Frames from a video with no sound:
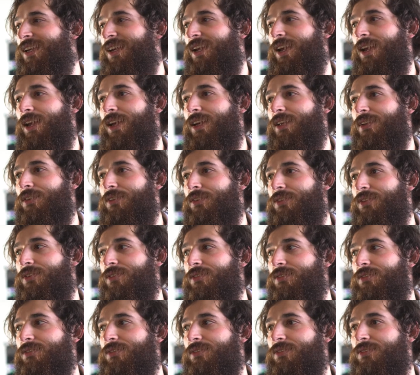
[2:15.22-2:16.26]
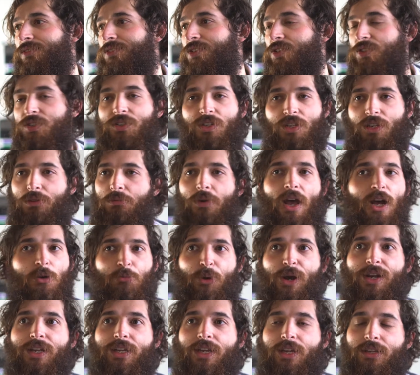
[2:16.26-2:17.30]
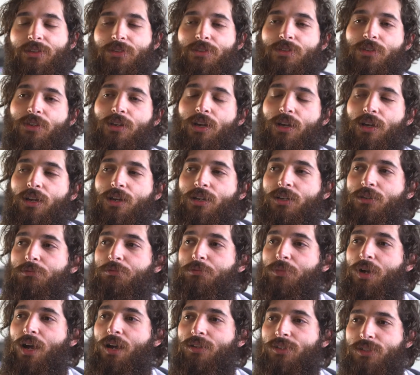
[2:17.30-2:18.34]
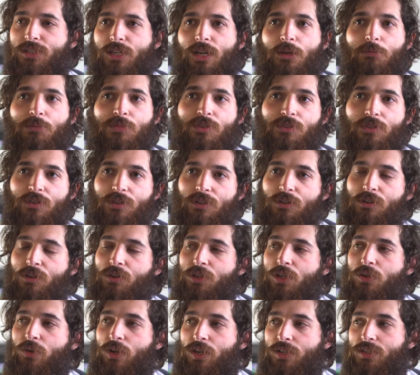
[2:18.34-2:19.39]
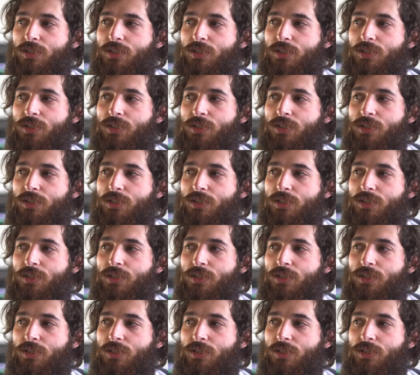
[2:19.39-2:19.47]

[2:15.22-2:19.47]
and see how bright it gets. Other times, you want